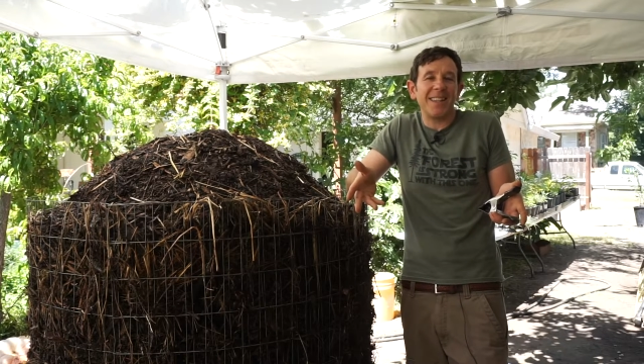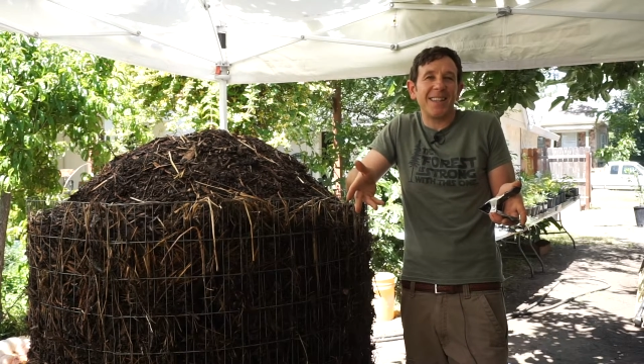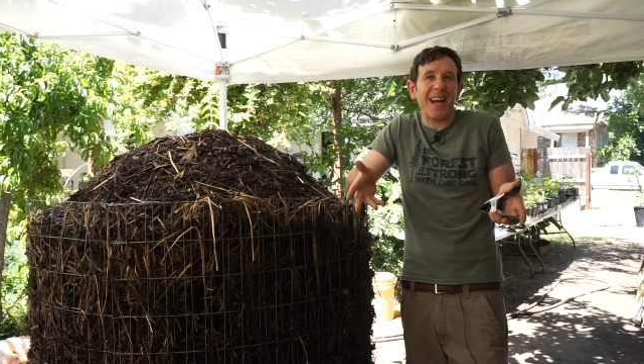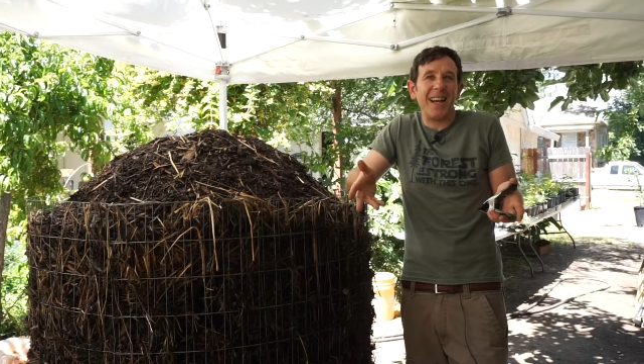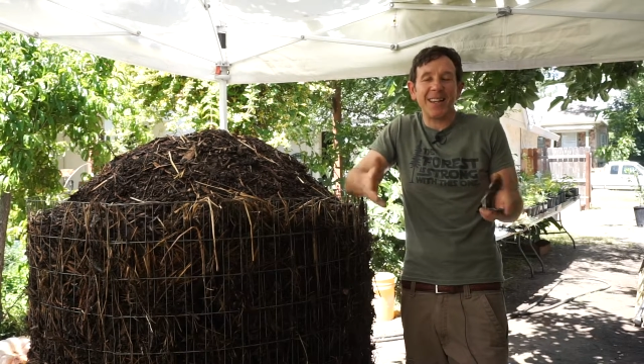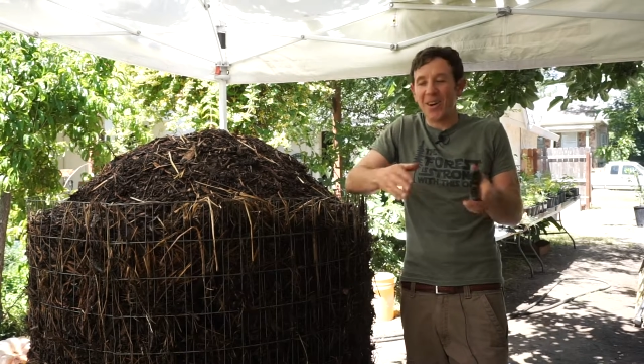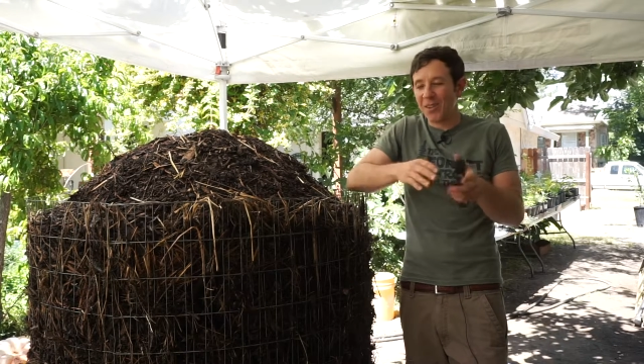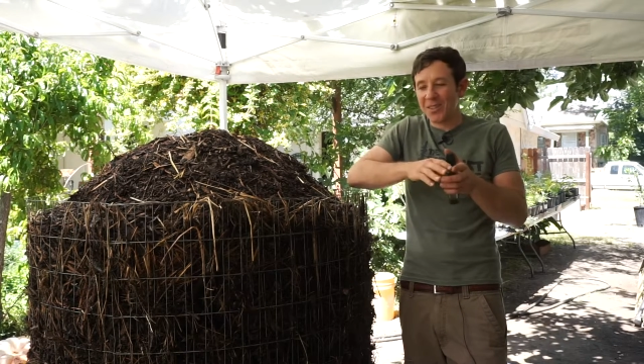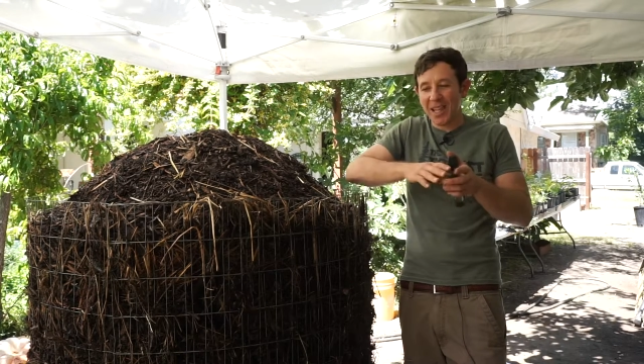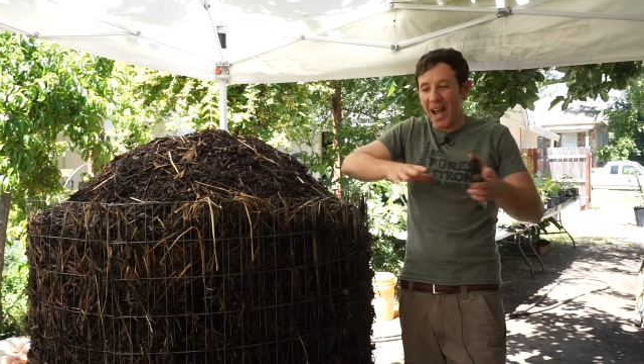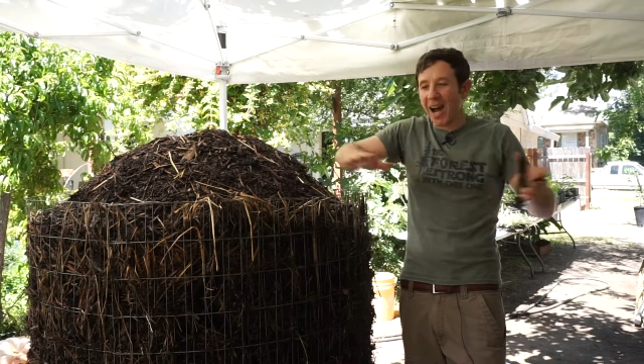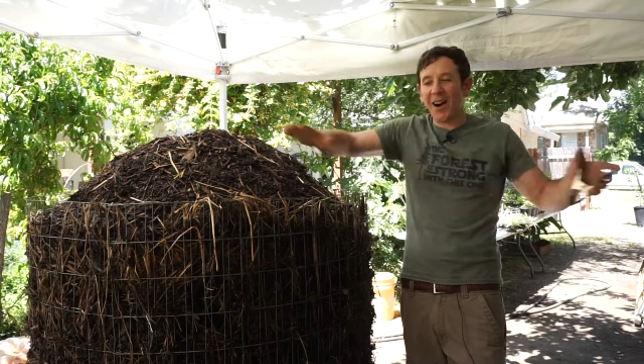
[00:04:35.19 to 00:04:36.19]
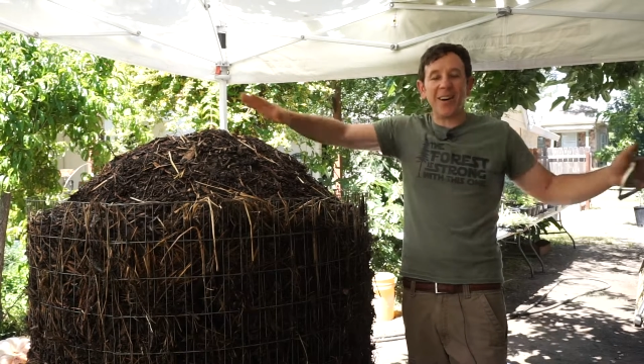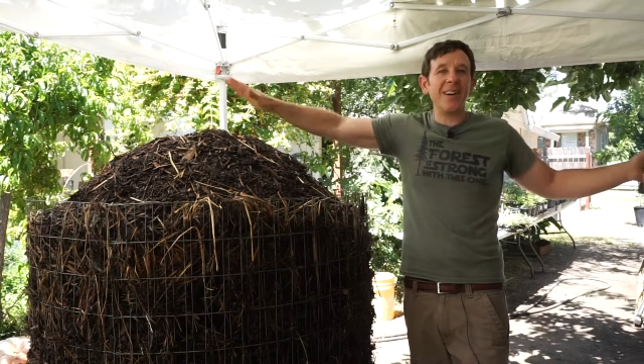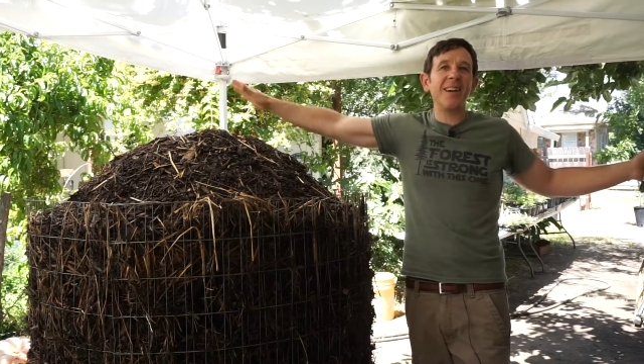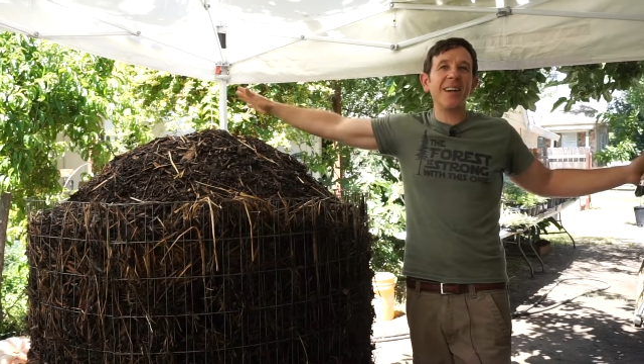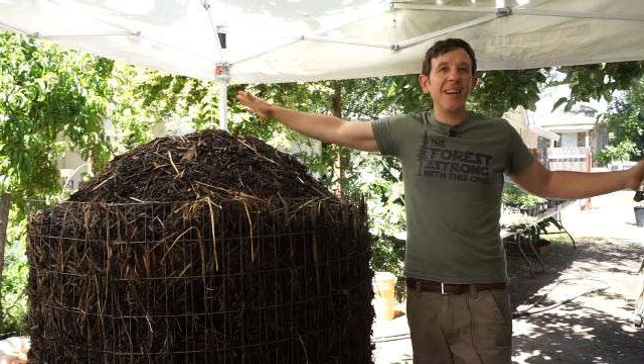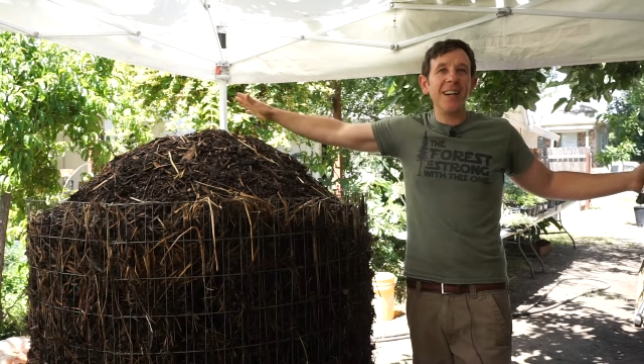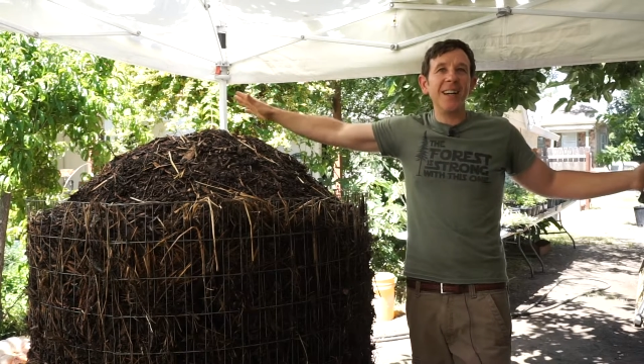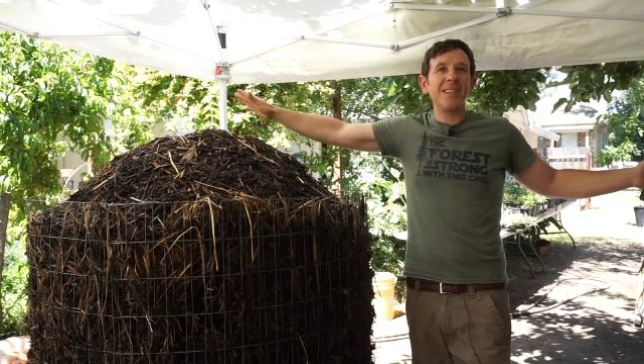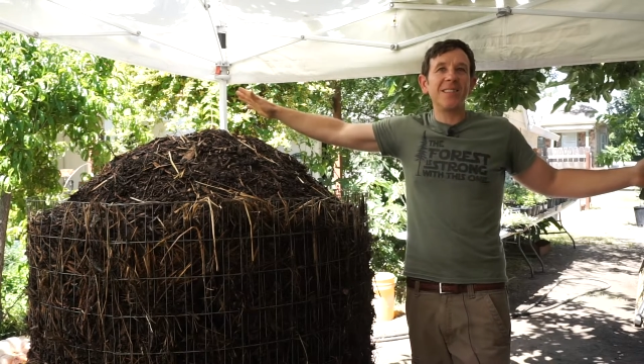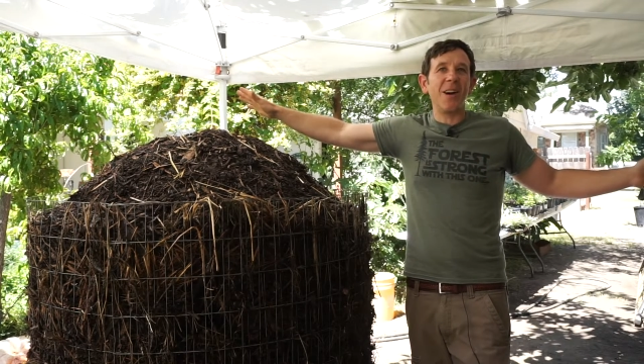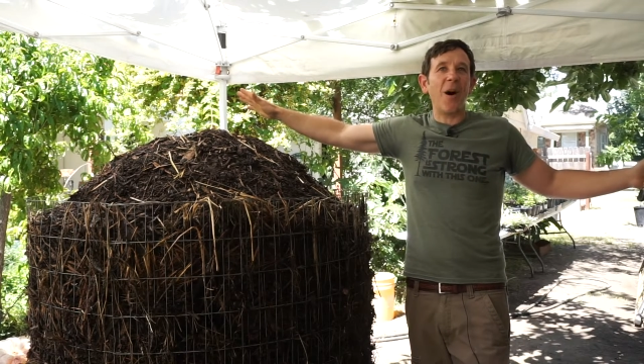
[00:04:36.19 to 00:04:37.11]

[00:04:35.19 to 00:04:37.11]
That goes out to